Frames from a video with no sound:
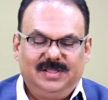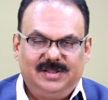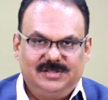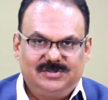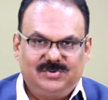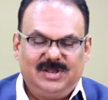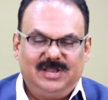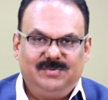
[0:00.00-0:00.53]
It
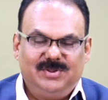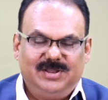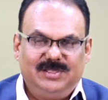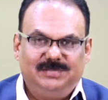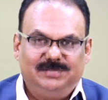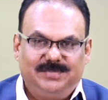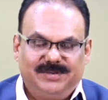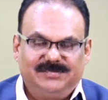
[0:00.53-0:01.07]
is really very
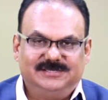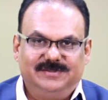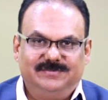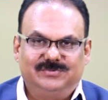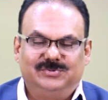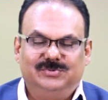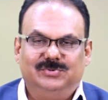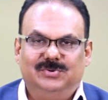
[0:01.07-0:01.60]

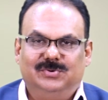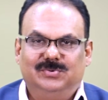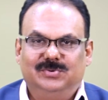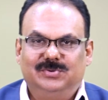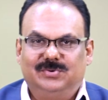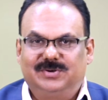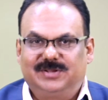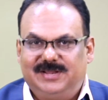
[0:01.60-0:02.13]
impressive to
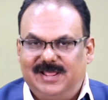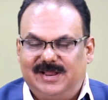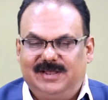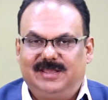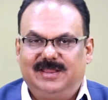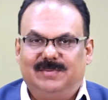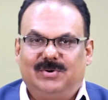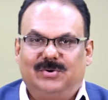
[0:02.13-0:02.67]
know your
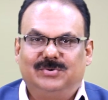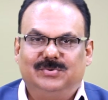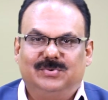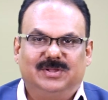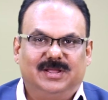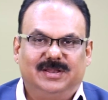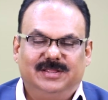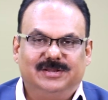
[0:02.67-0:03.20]
clarity about
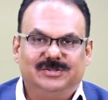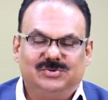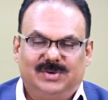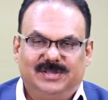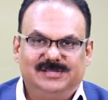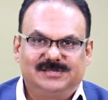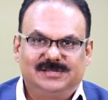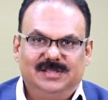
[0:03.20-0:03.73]
your career
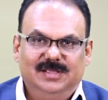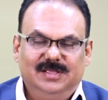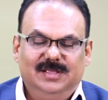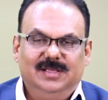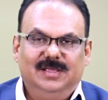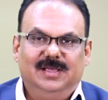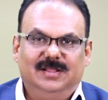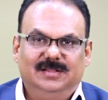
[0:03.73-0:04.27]
choice,
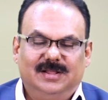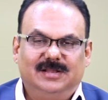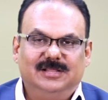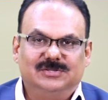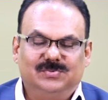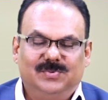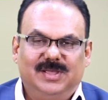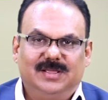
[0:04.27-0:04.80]
and that
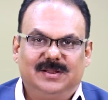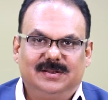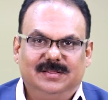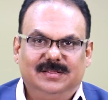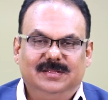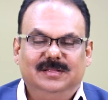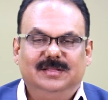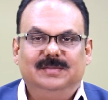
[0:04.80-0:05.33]
is where
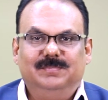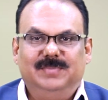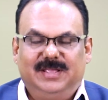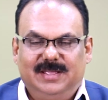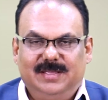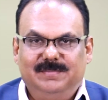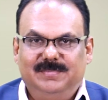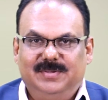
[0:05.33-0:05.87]

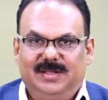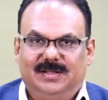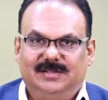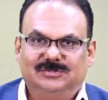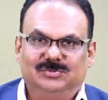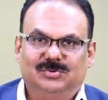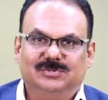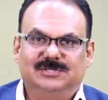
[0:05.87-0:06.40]
became
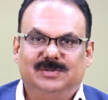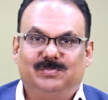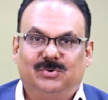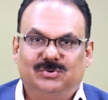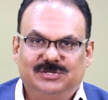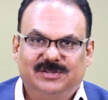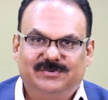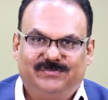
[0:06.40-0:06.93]
uh, so
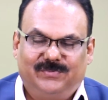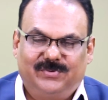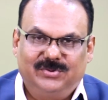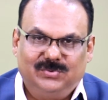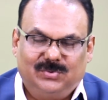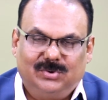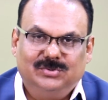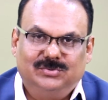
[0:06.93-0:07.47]
supporting for
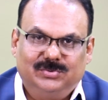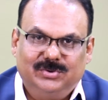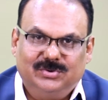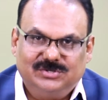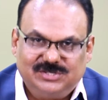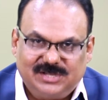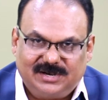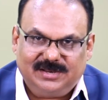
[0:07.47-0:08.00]
you all through
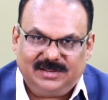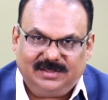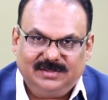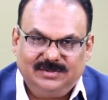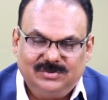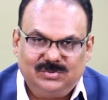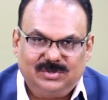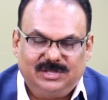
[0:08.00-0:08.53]
your journey
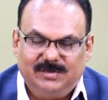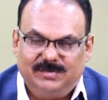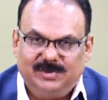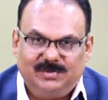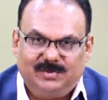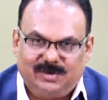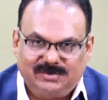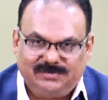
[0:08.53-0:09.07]
to keep
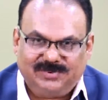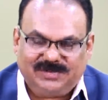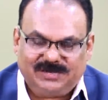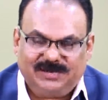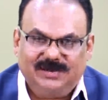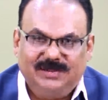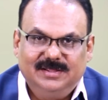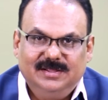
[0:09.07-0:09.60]
you
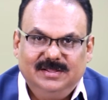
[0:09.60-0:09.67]
motivated.